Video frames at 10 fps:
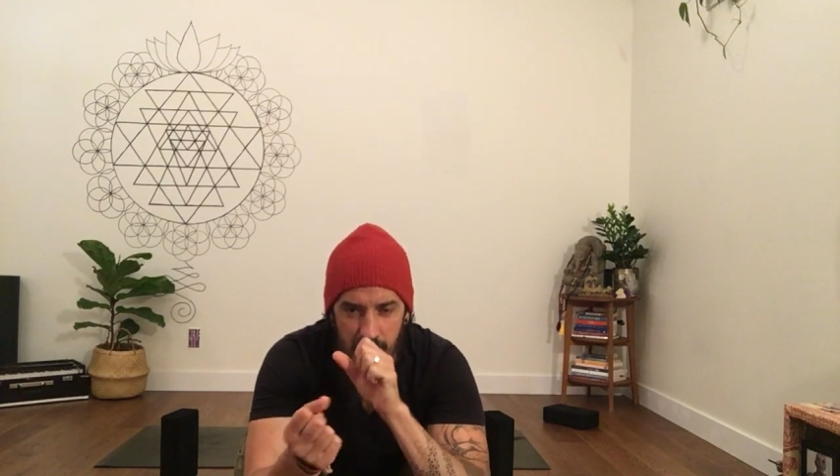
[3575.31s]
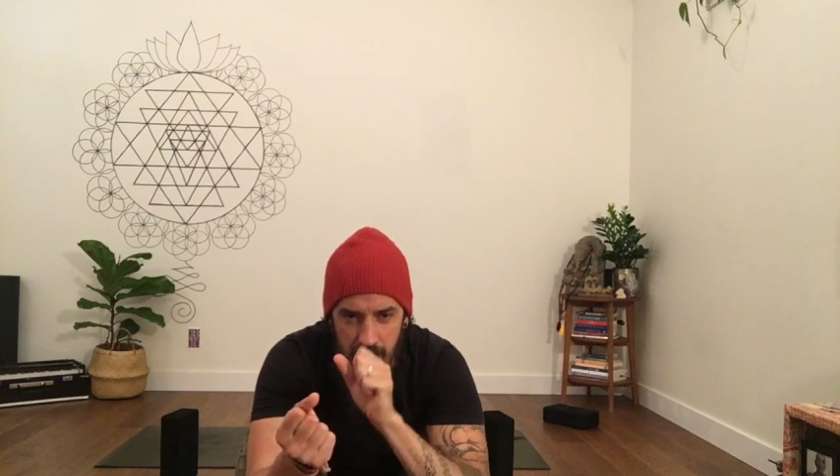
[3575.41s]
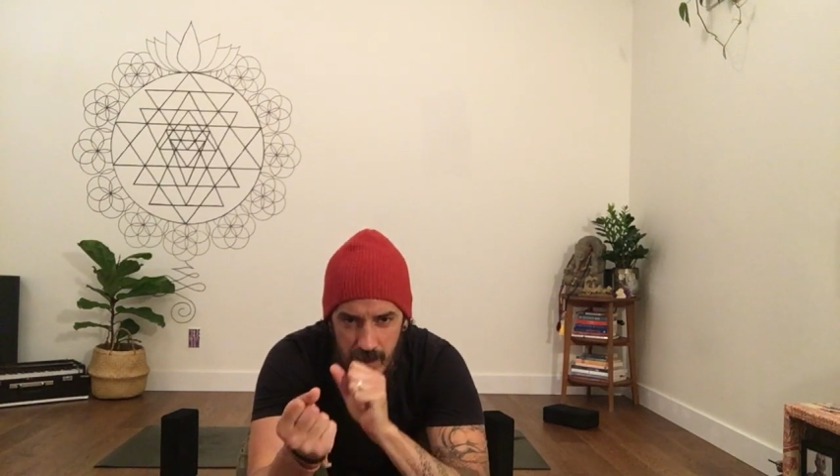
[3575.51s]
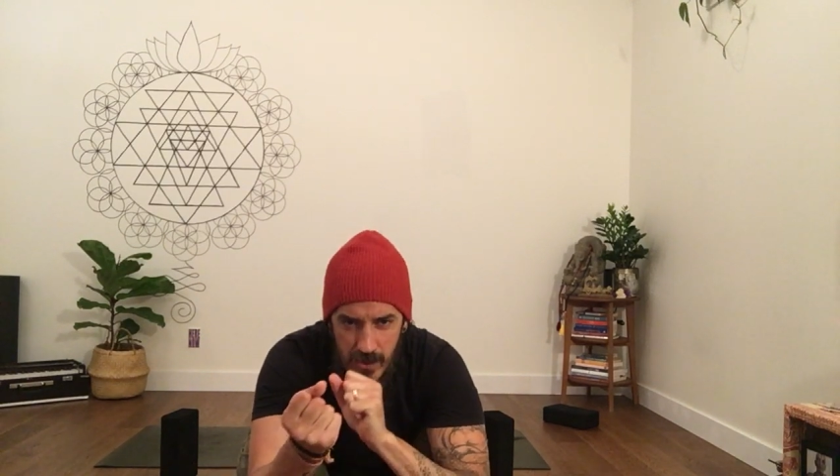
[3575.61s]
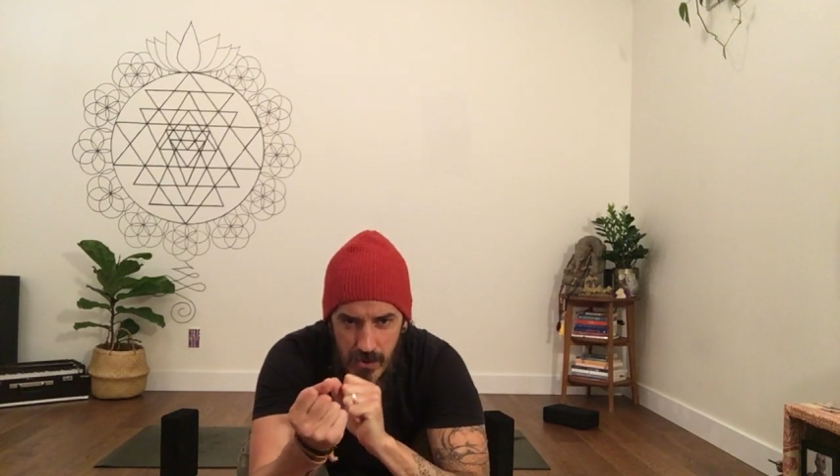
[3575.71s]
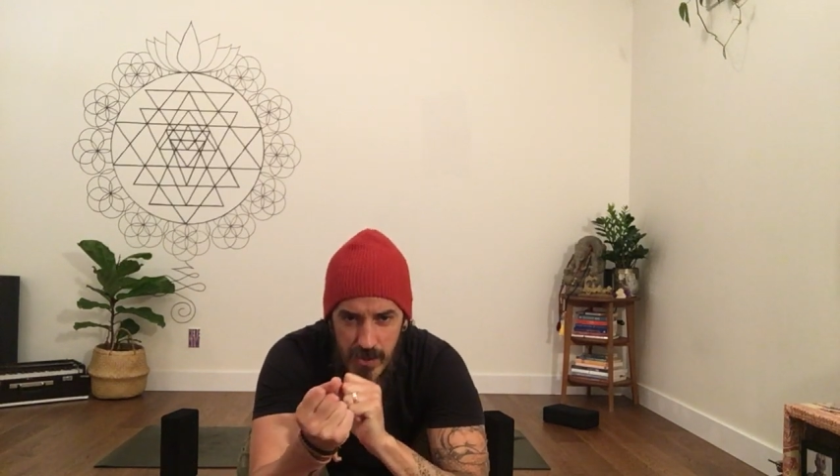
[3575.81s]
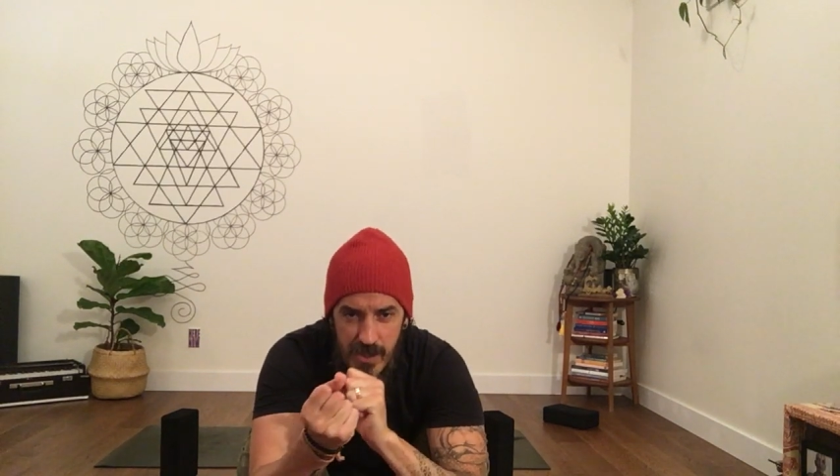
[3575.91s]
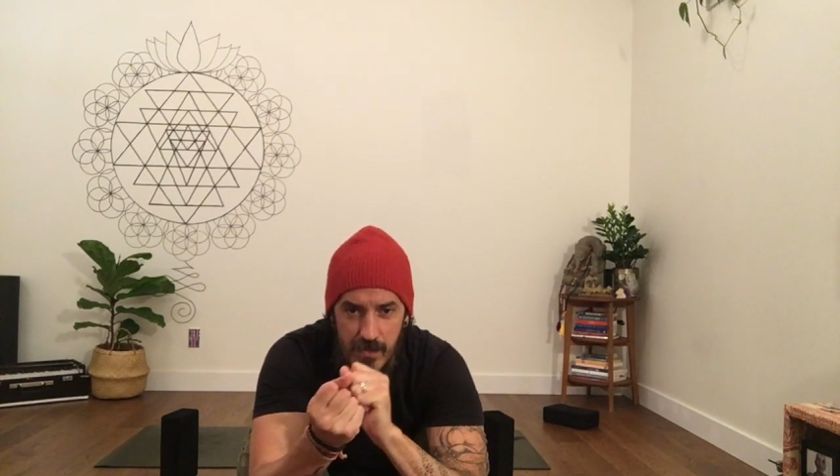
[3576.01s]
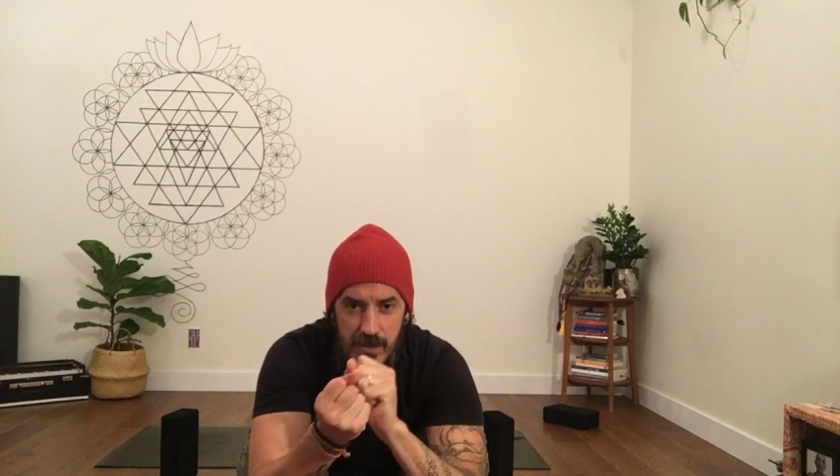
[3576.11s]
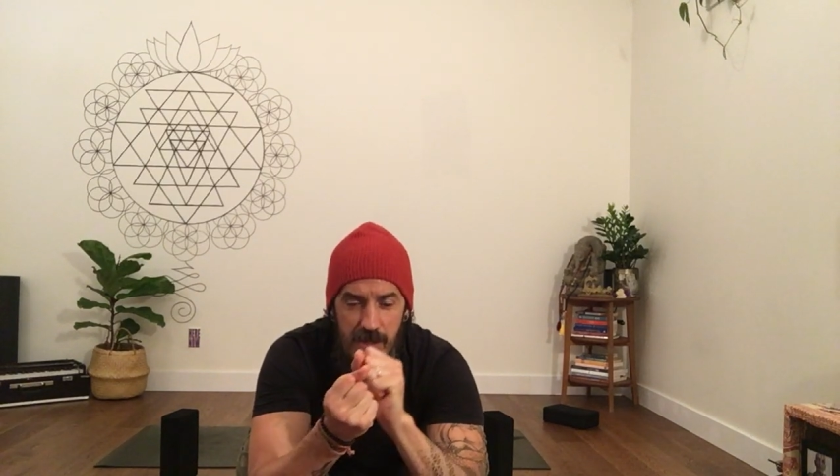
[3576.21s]
Use
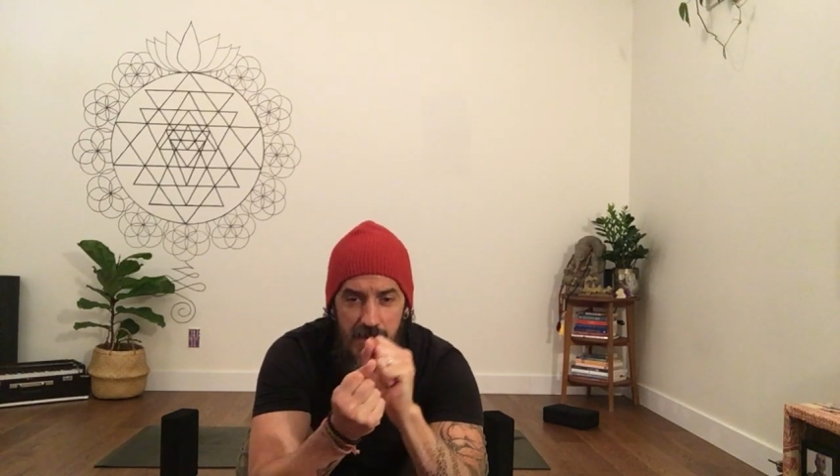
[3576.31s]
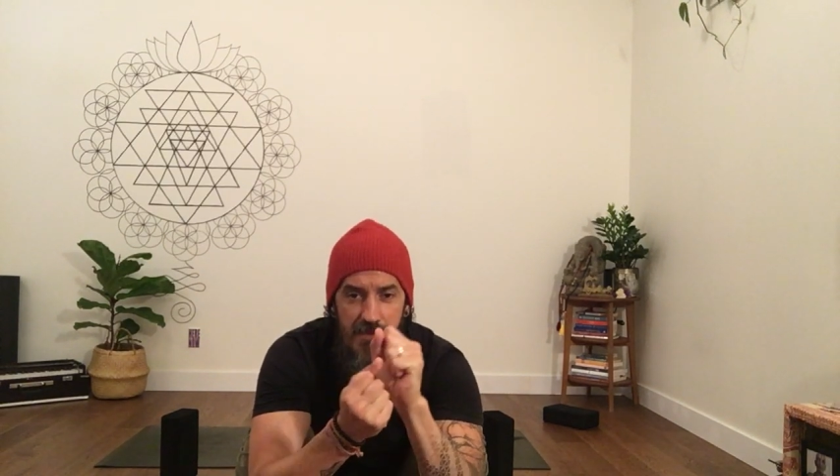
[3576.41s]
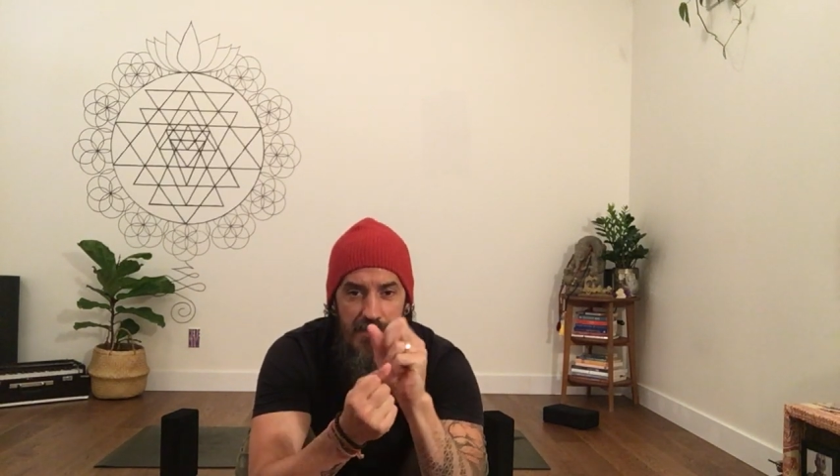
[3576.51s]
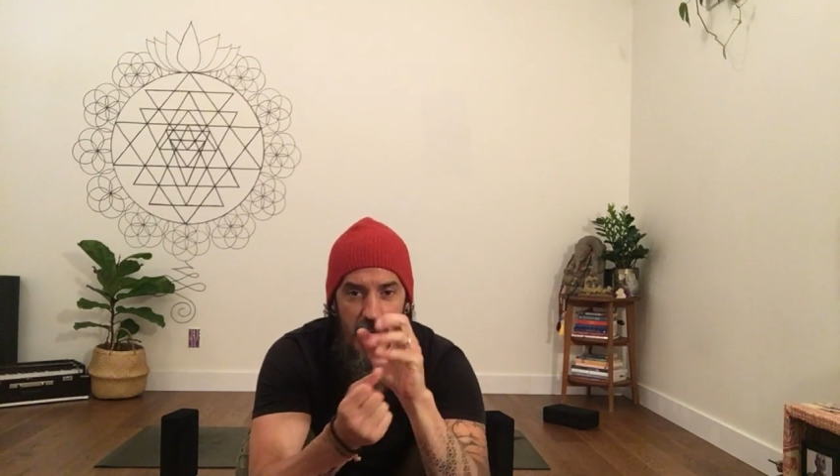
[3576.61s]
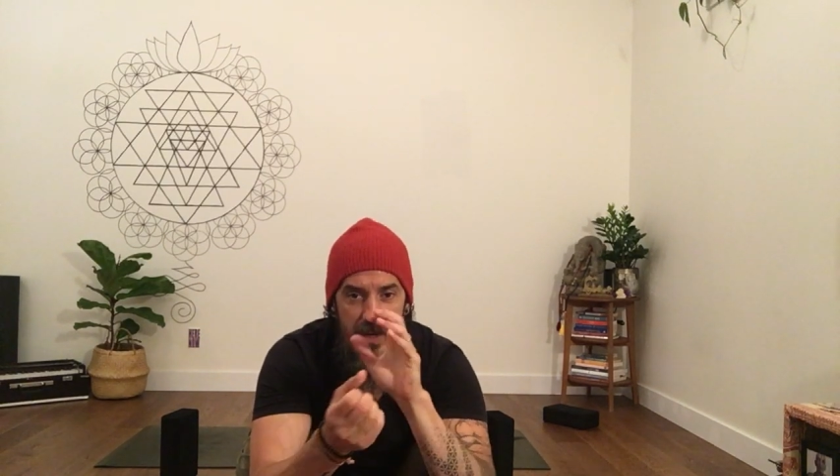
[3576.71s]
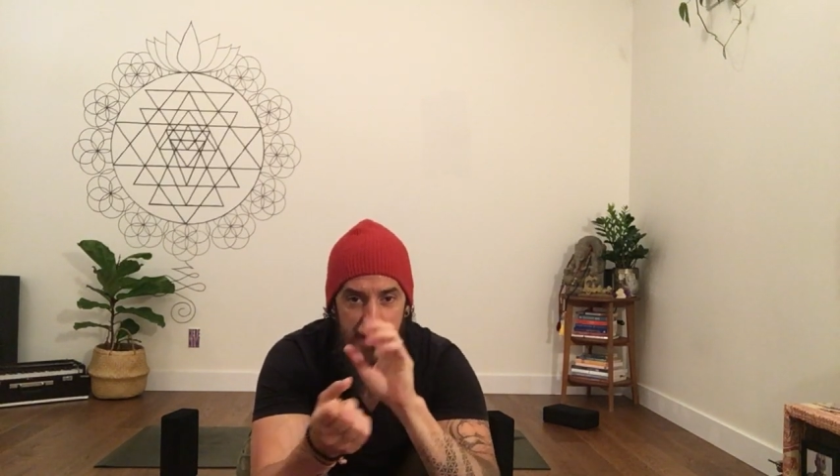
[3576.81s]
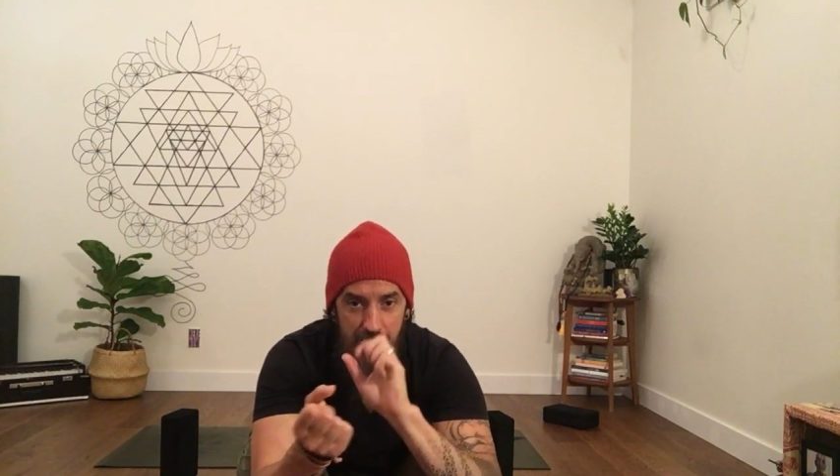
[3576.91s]
them to focus